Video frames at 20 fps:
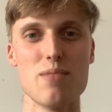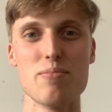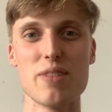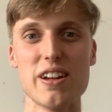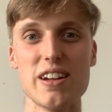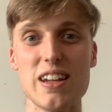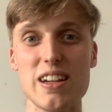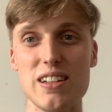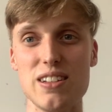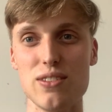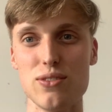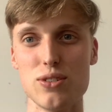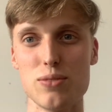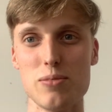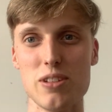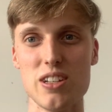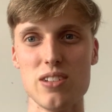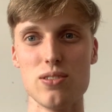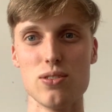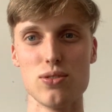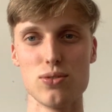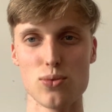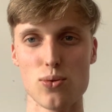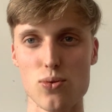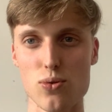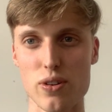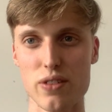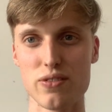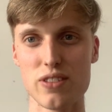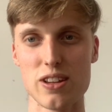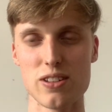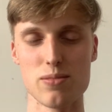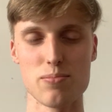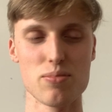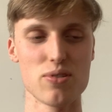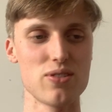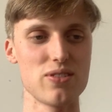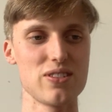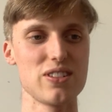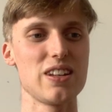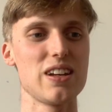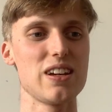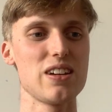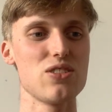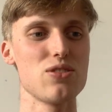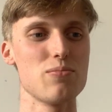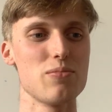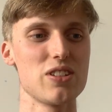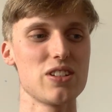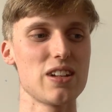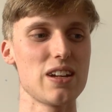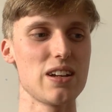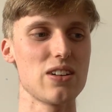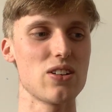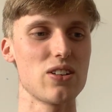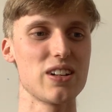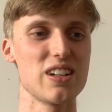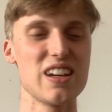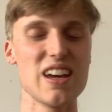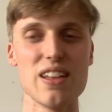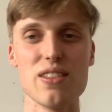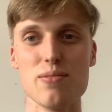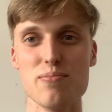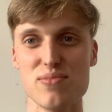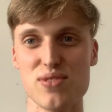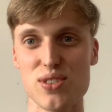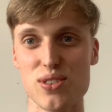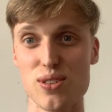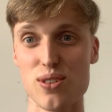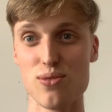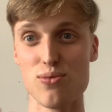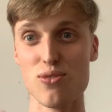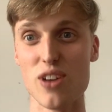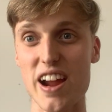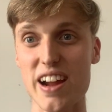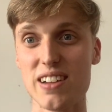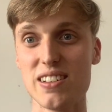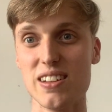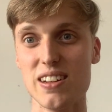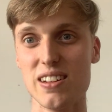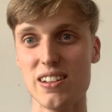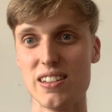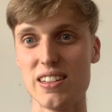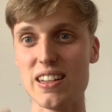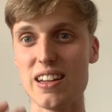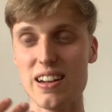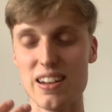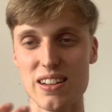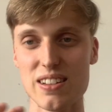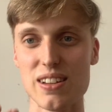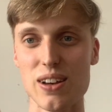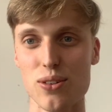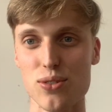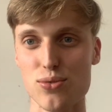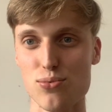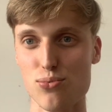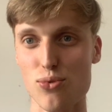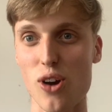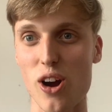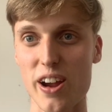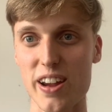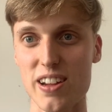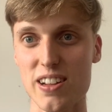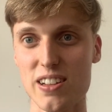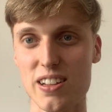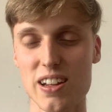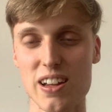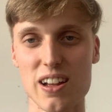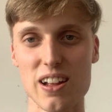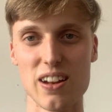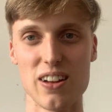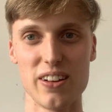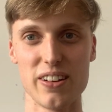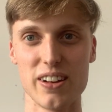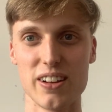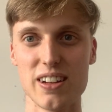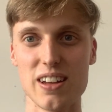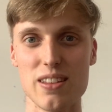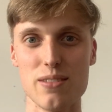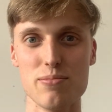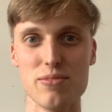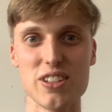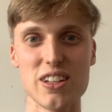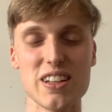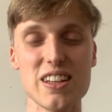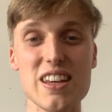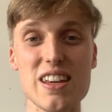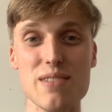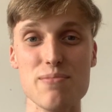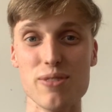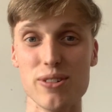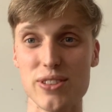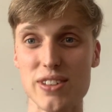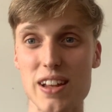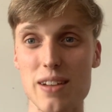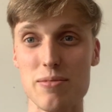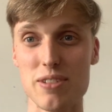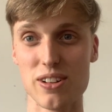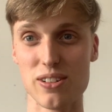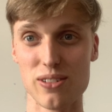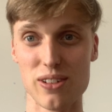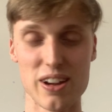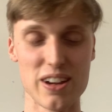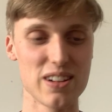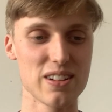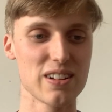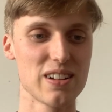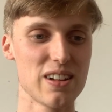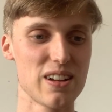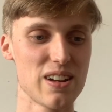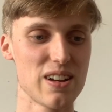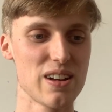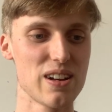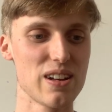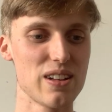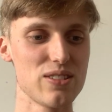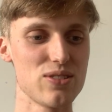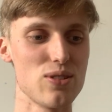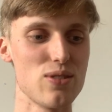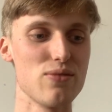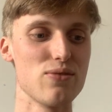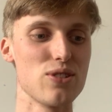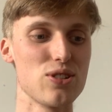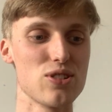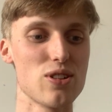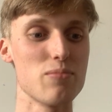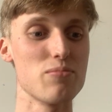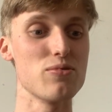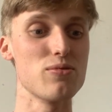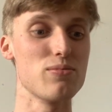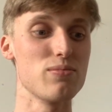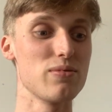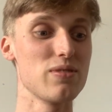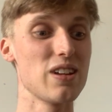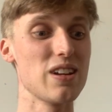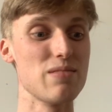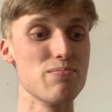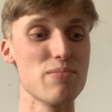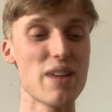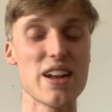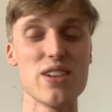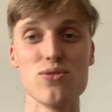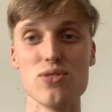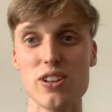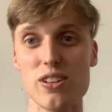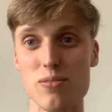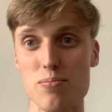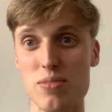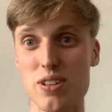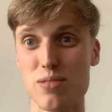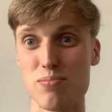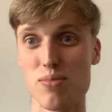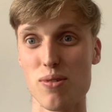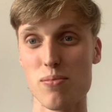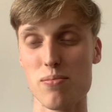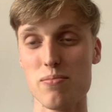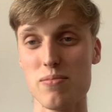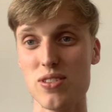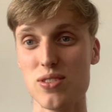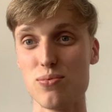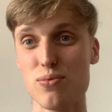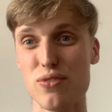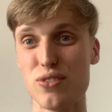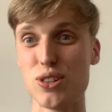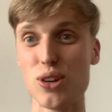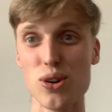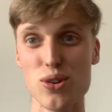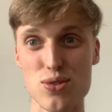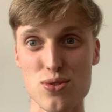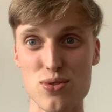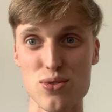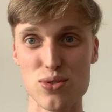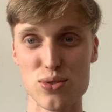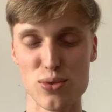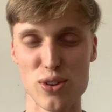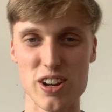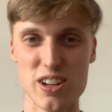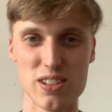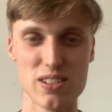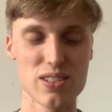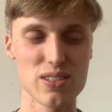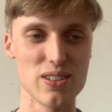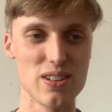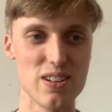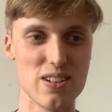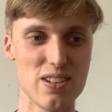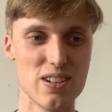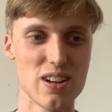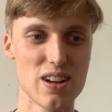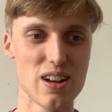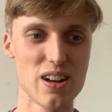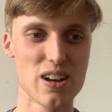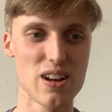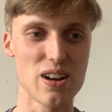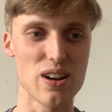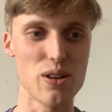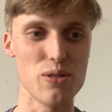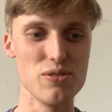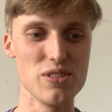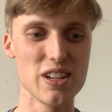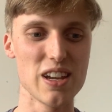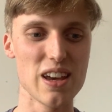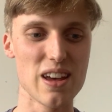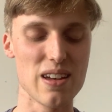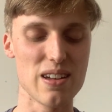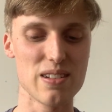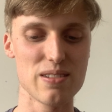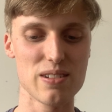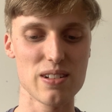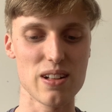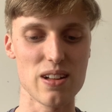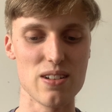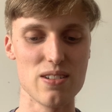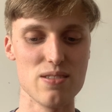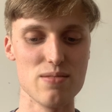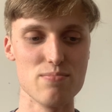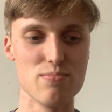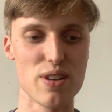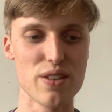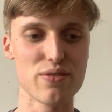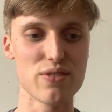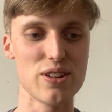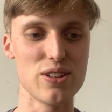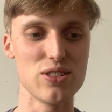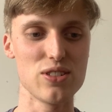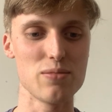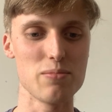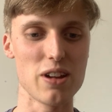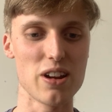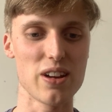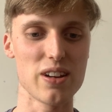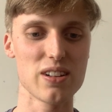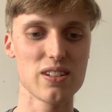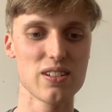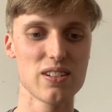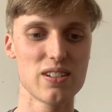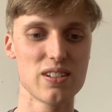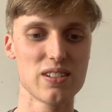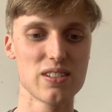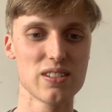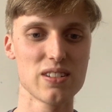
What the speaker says: by native speakers. Or if there's a pronunciation mistake, I'd get them to correct it until it sounds right. Like I'd get them to keep on telling me, oh, like, so for example, in Mandarin, the big problem is with tones, right? So I would get my friends to be like,